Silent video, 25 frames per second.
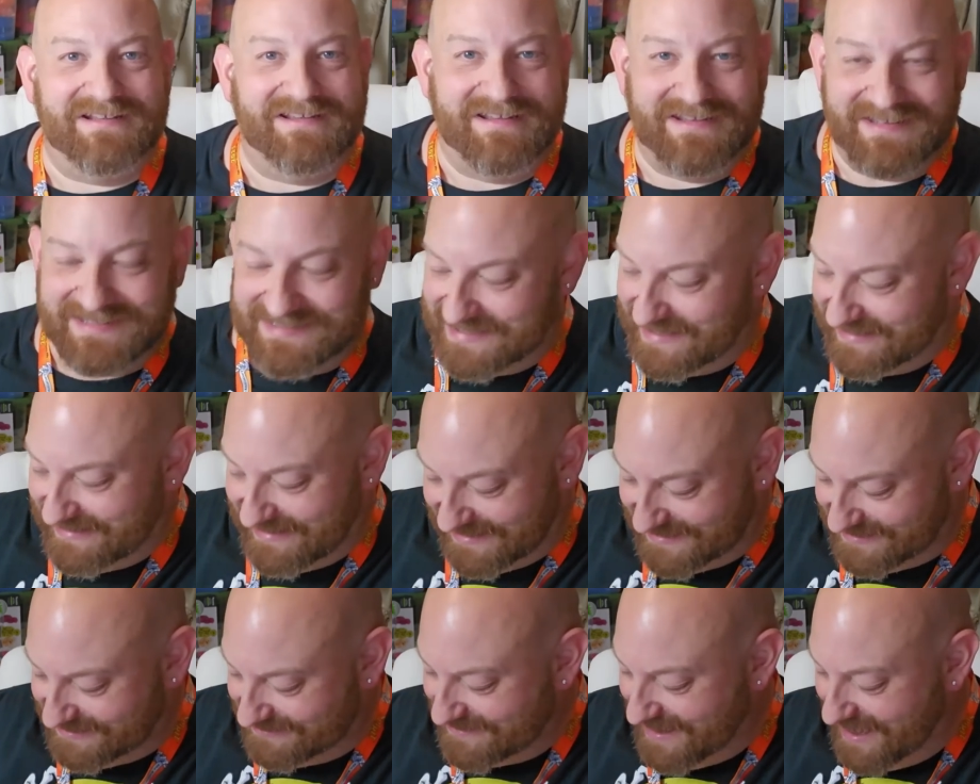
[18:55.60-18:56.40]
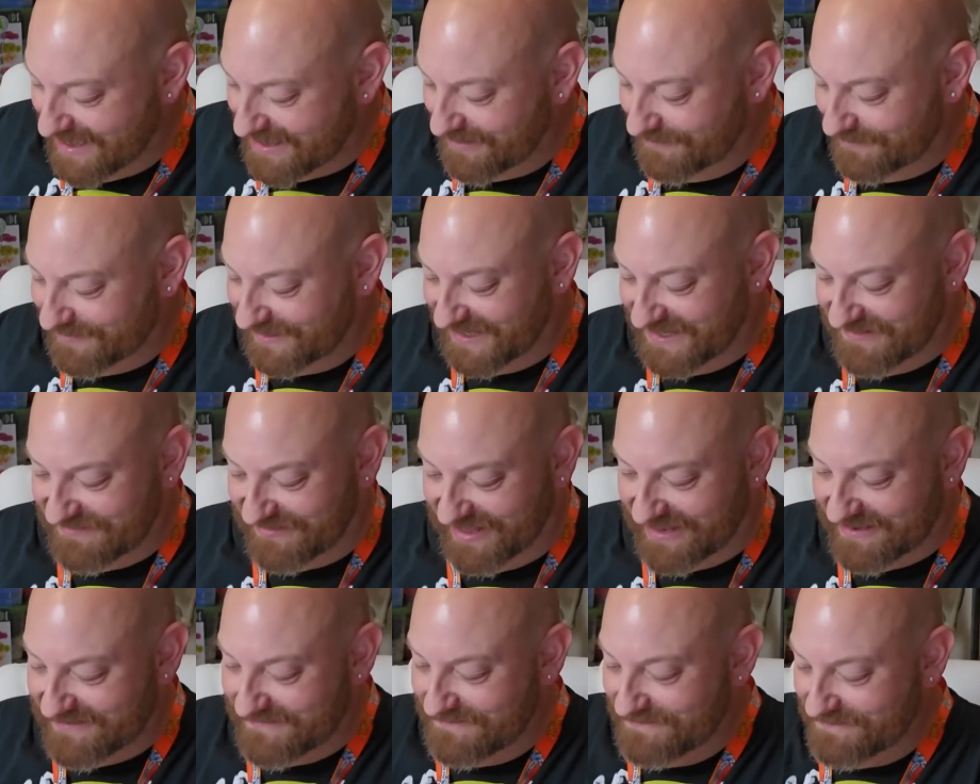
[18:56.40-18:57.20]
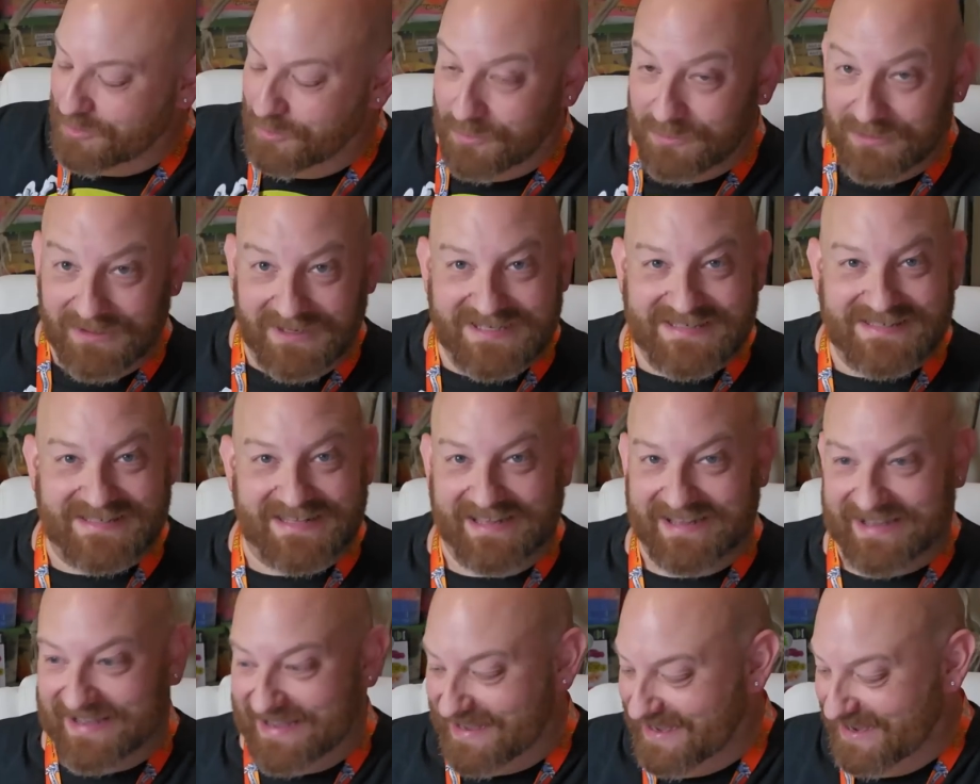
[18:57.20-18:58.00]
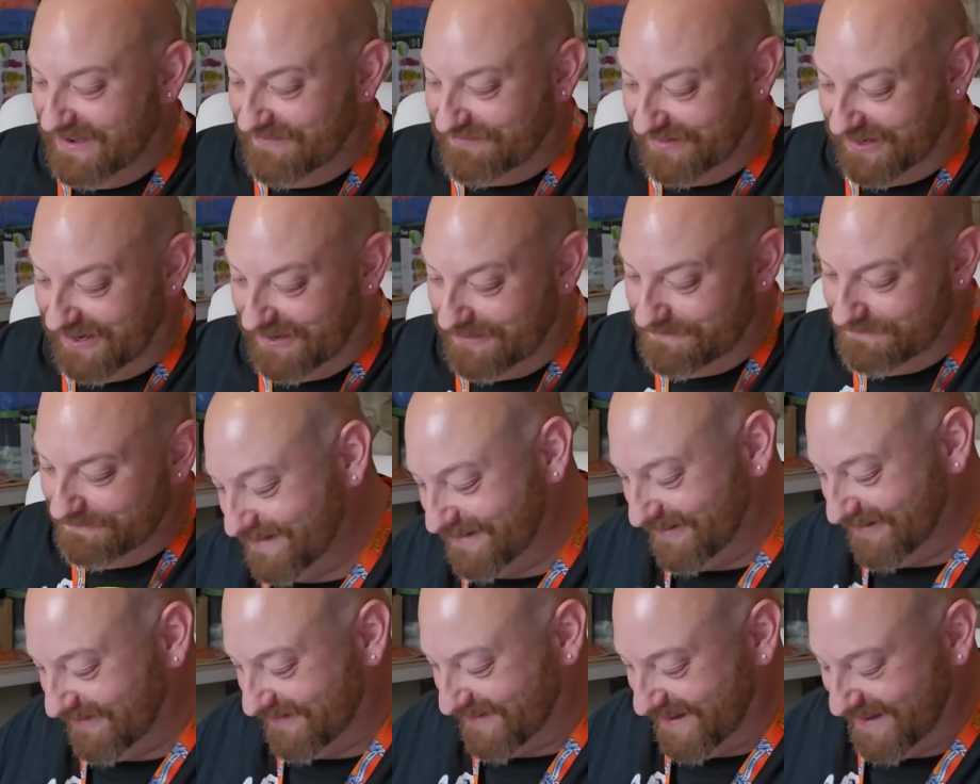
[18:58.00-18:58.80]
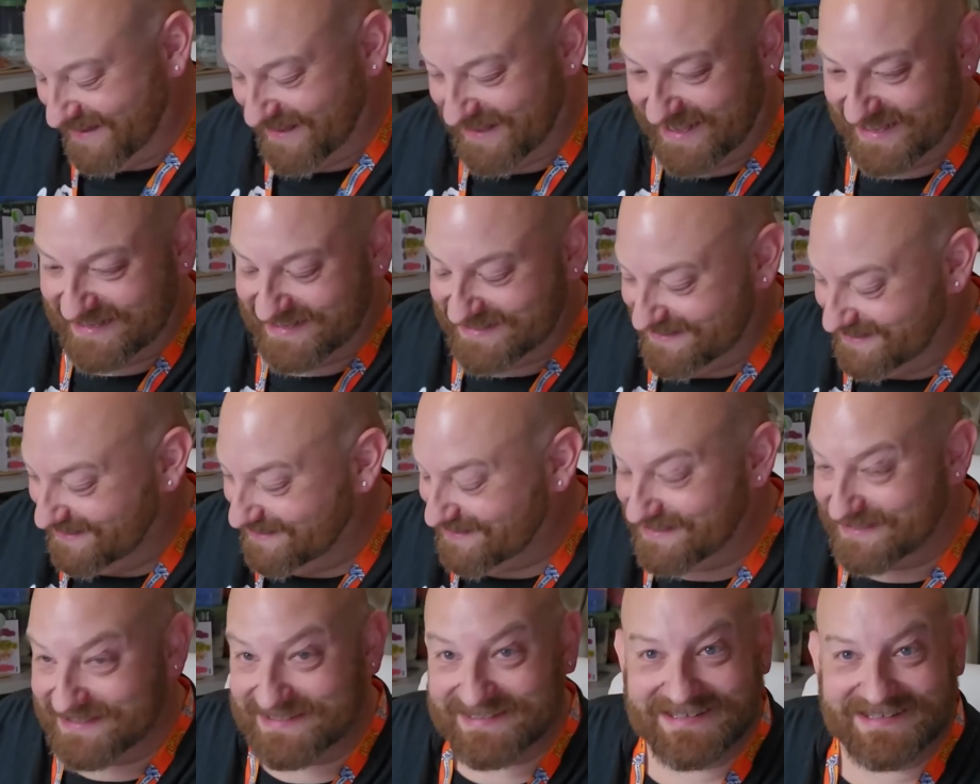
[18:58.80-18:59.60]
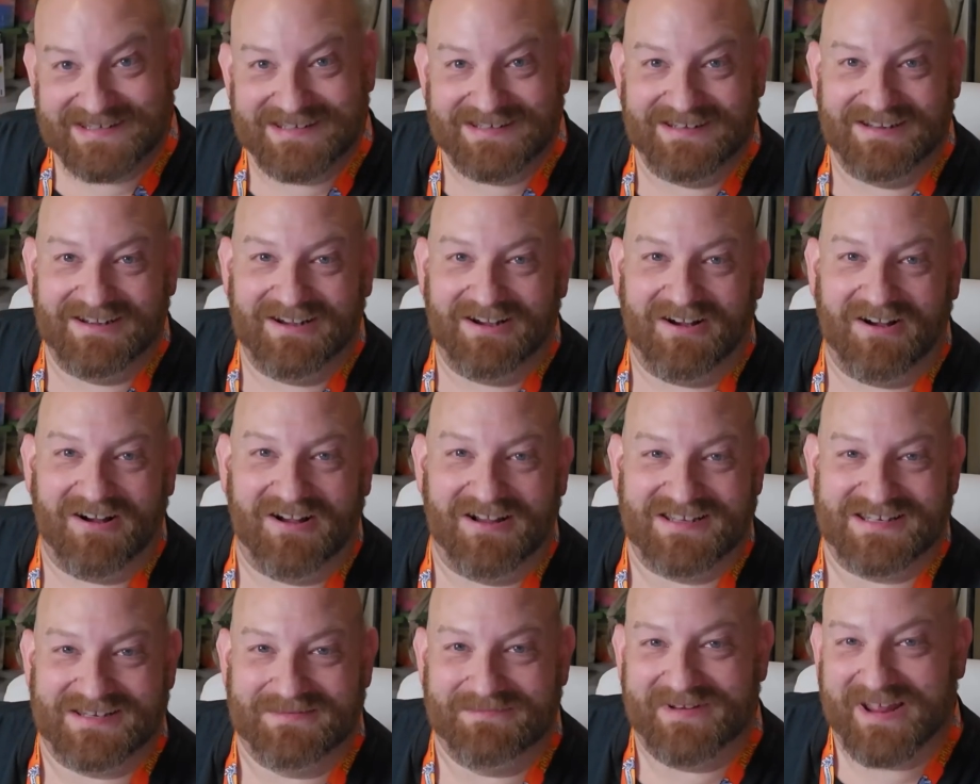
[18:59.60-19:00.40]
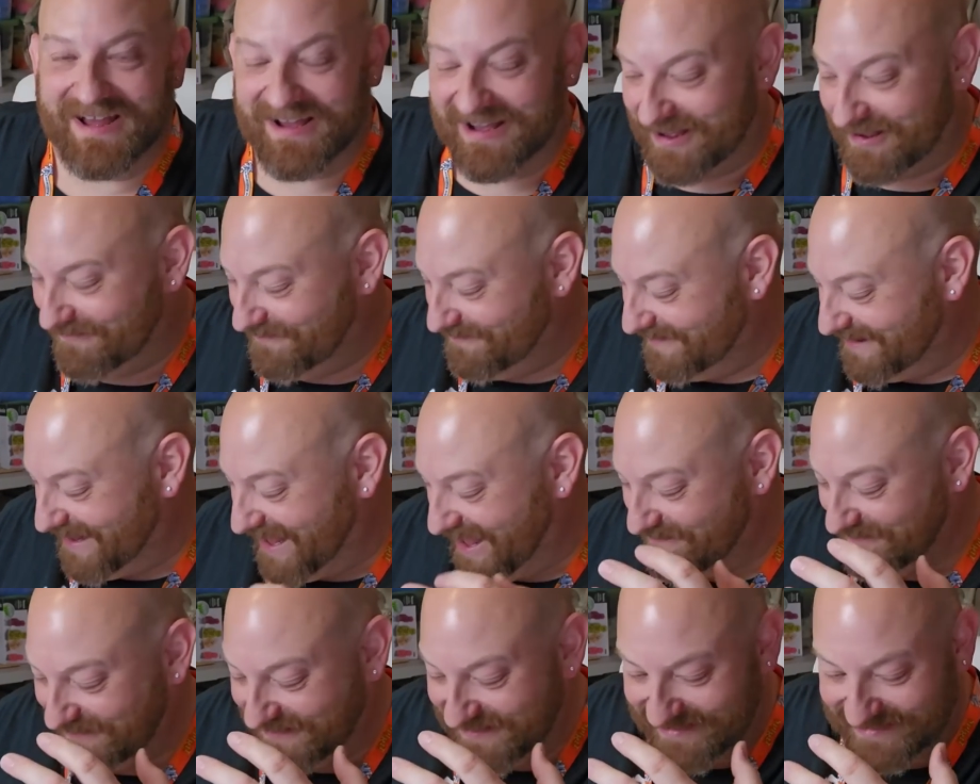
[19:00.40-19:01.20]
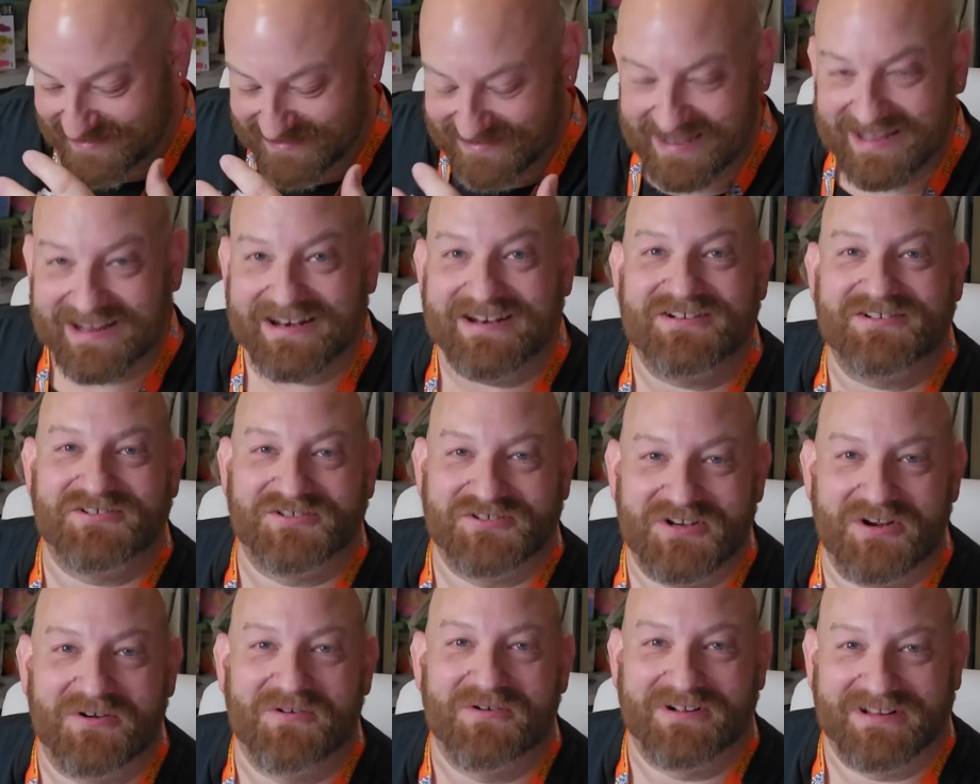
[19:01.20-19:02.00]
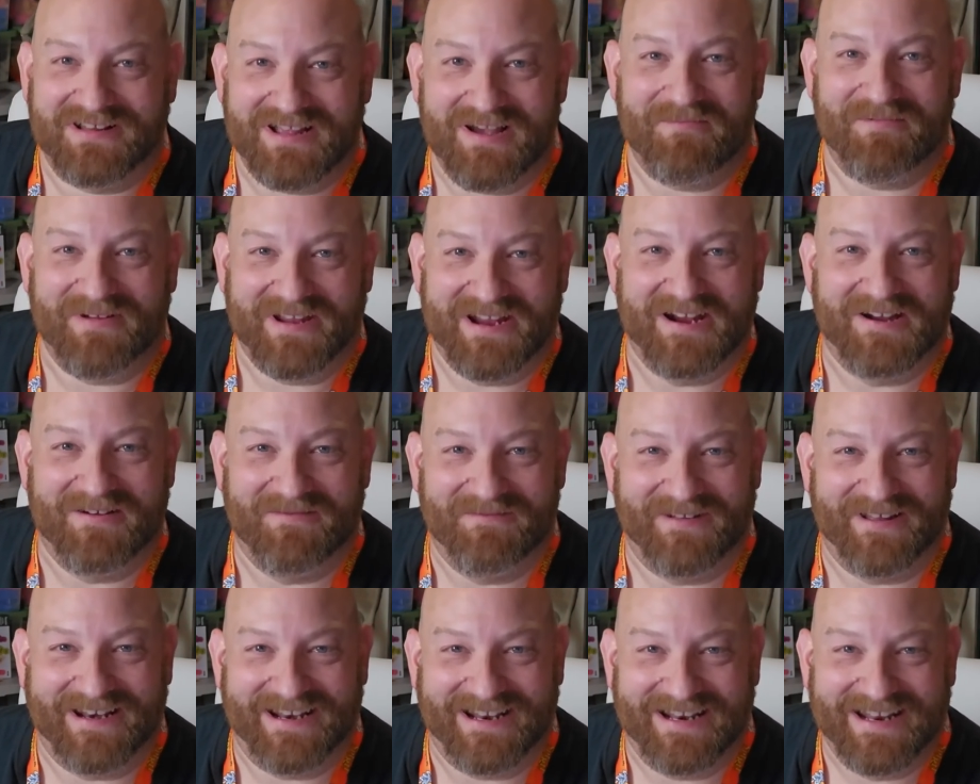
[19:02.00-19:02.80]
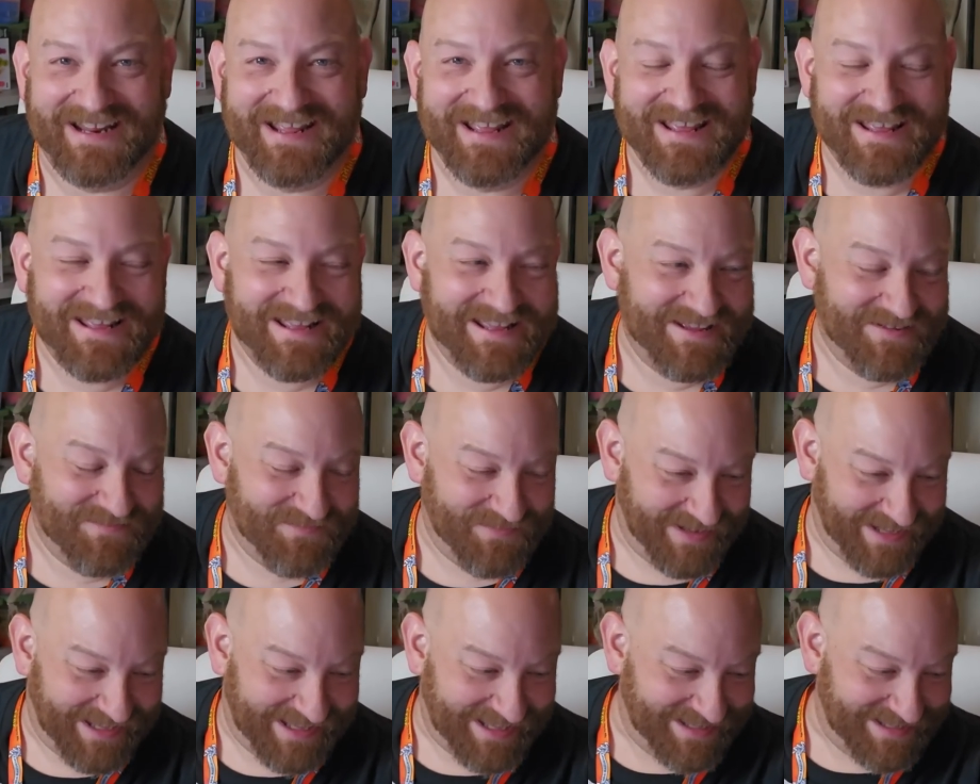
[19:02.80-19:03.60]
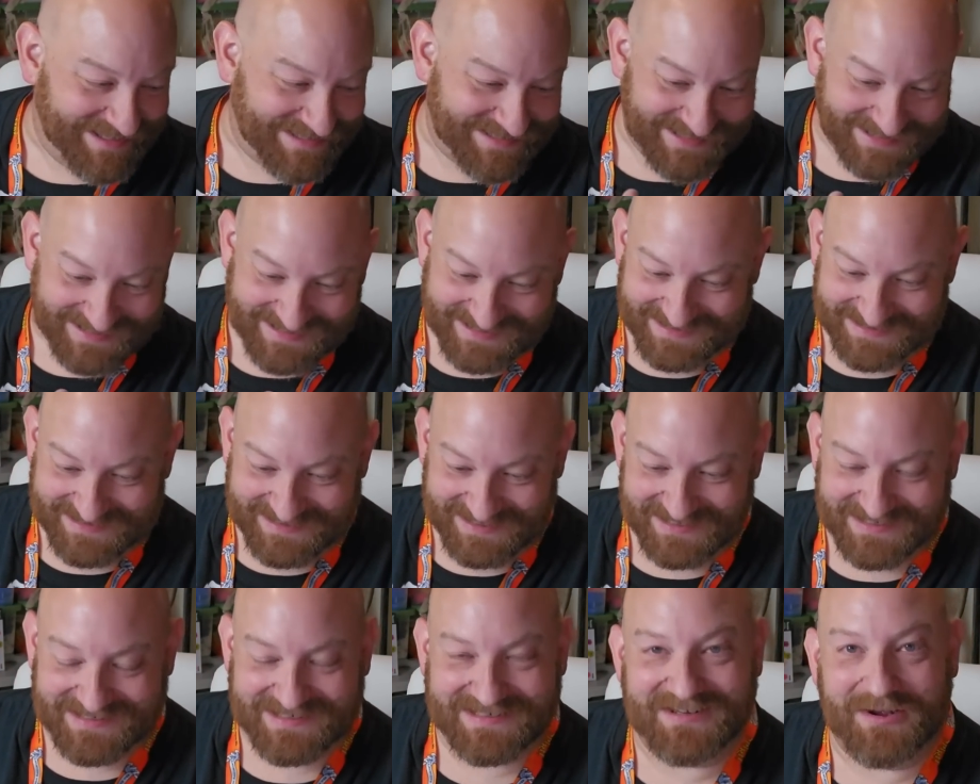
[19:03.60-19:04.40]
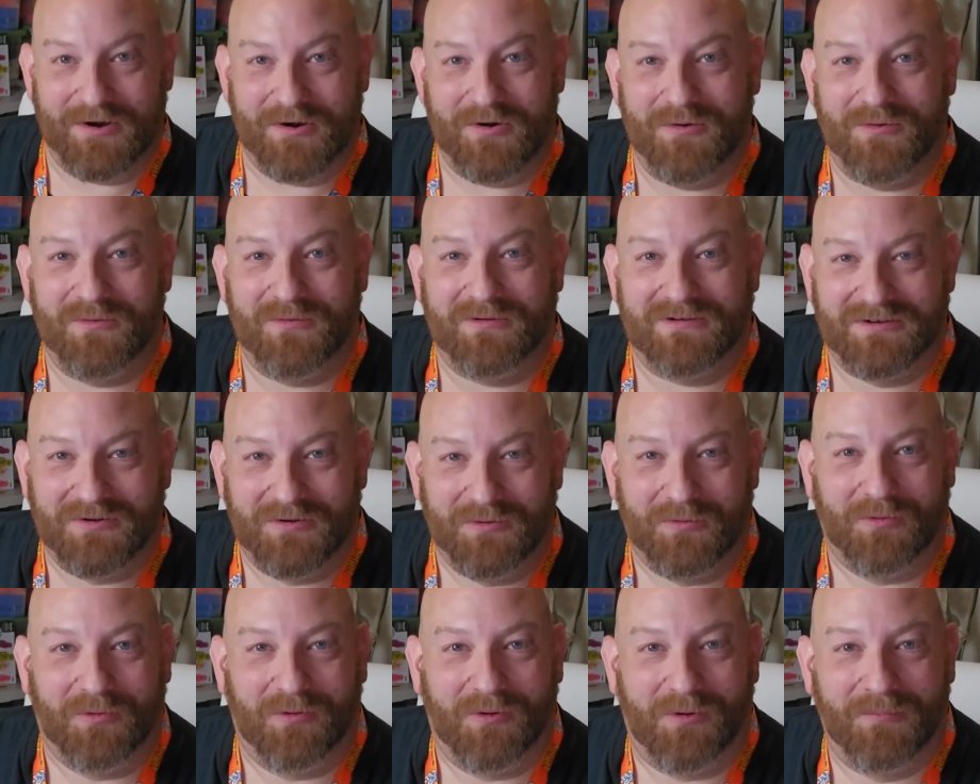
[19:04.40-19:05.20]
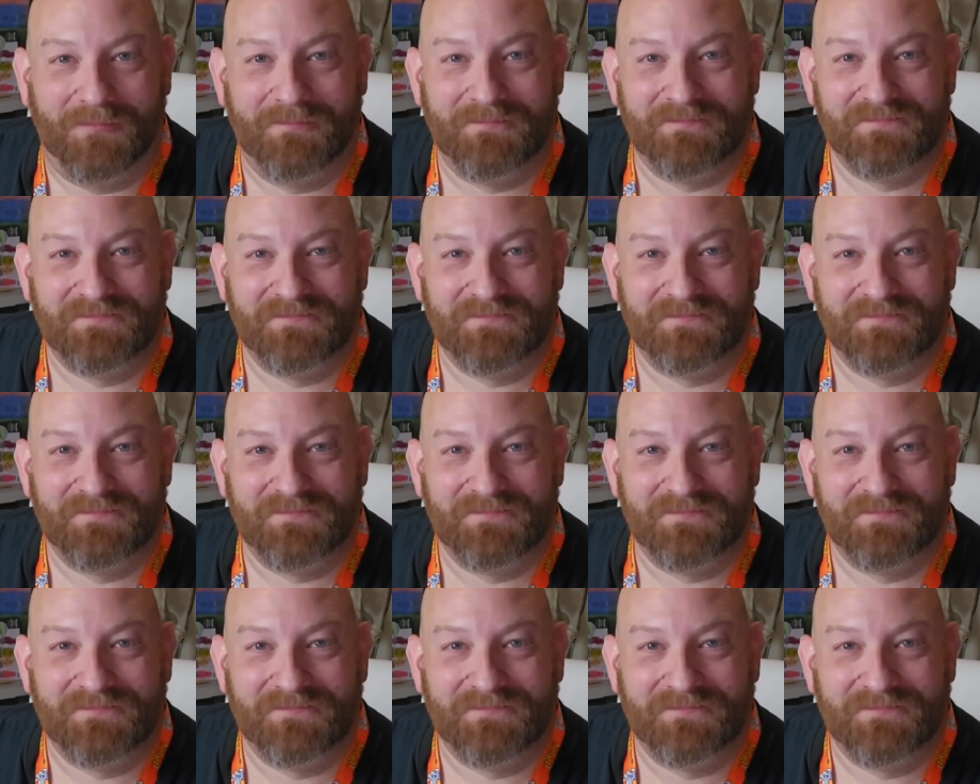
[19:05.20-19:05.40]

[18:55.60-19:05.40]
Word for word: till you see this. You're not going to believe it. Coolest thing ever. Okay, guys, this is awesome. Now, I'm, I'm kind of choked up here a minute because this is just so cool.